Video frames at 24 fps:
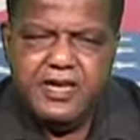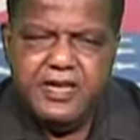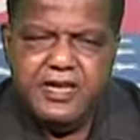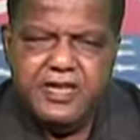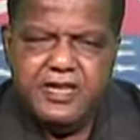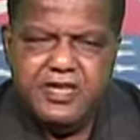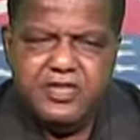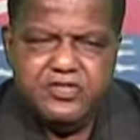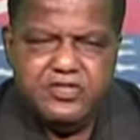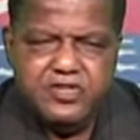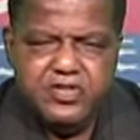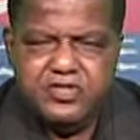
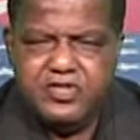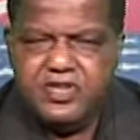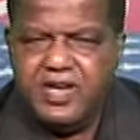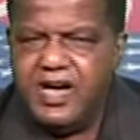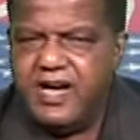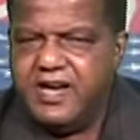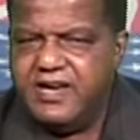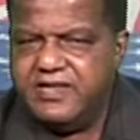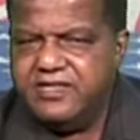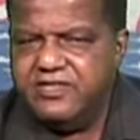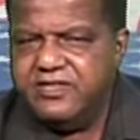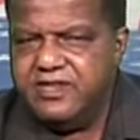is this
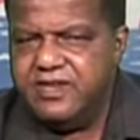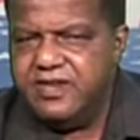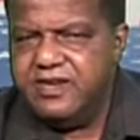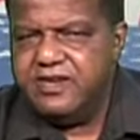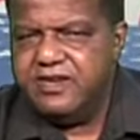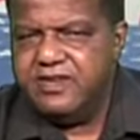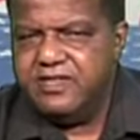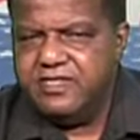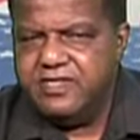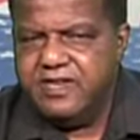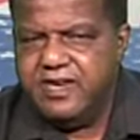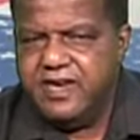
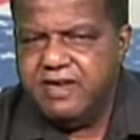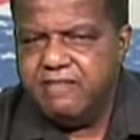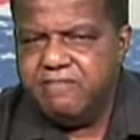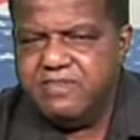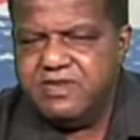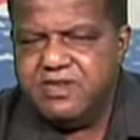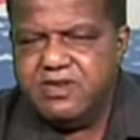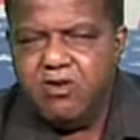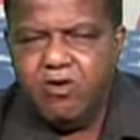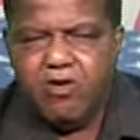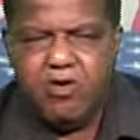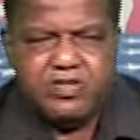idea that
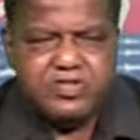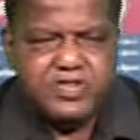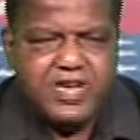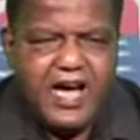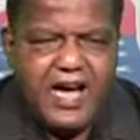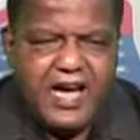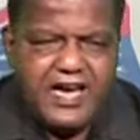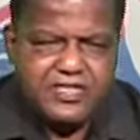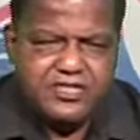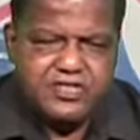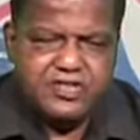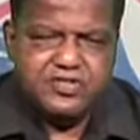because
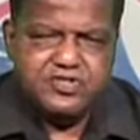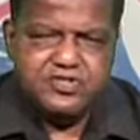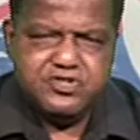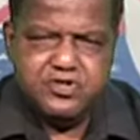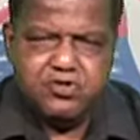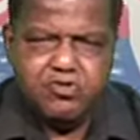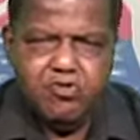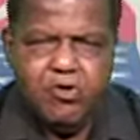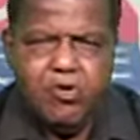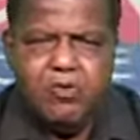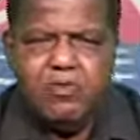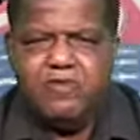I
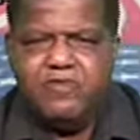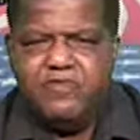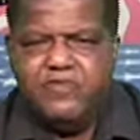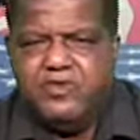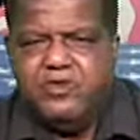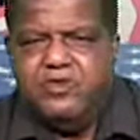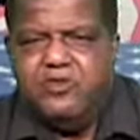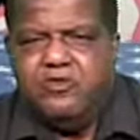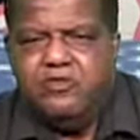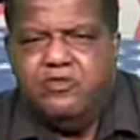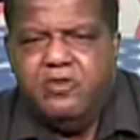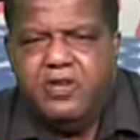disagree with
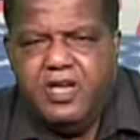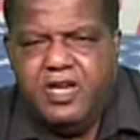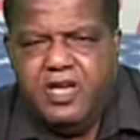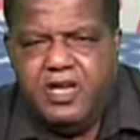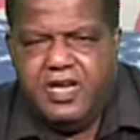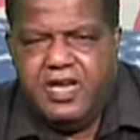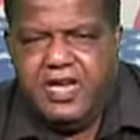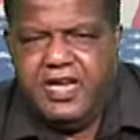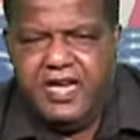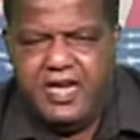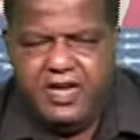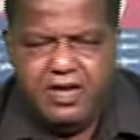you,
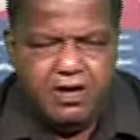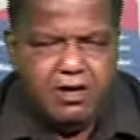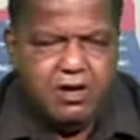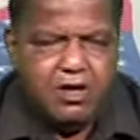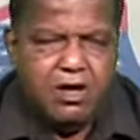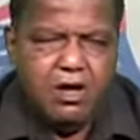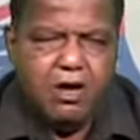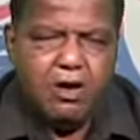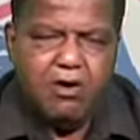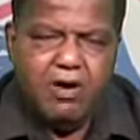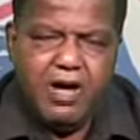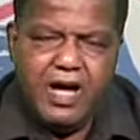
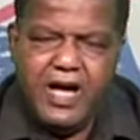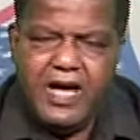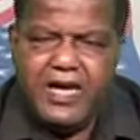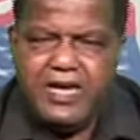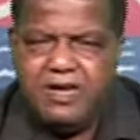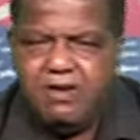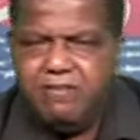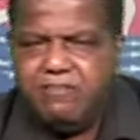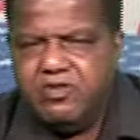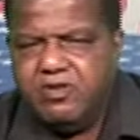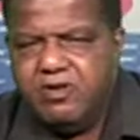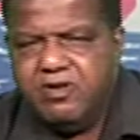ergo I
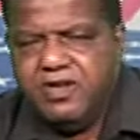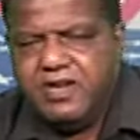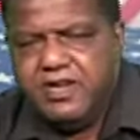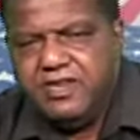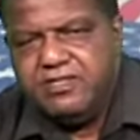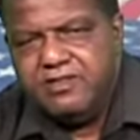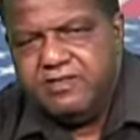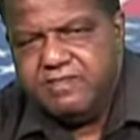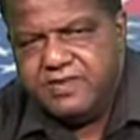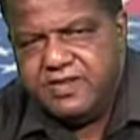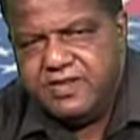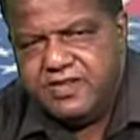am your
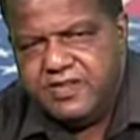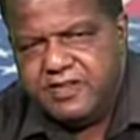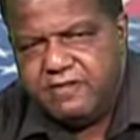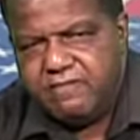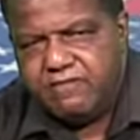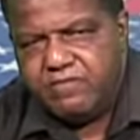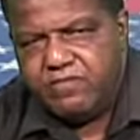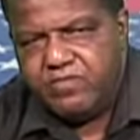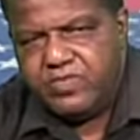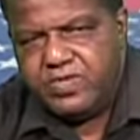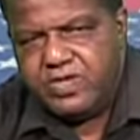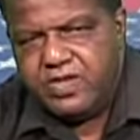enemy.
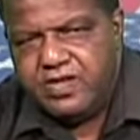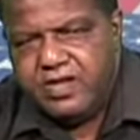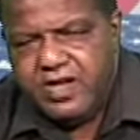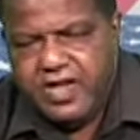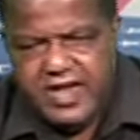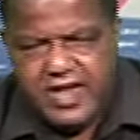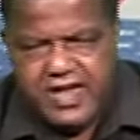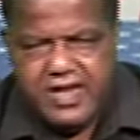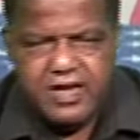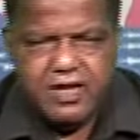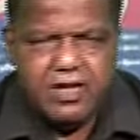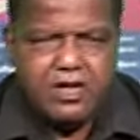
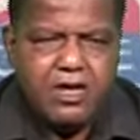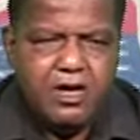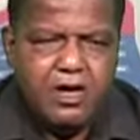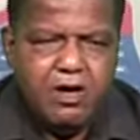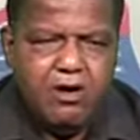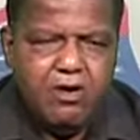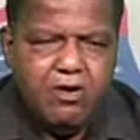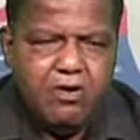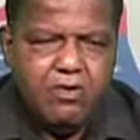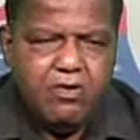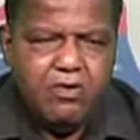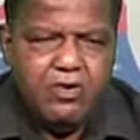
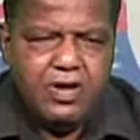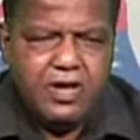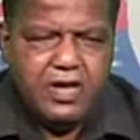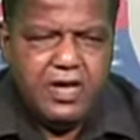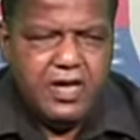Ergo,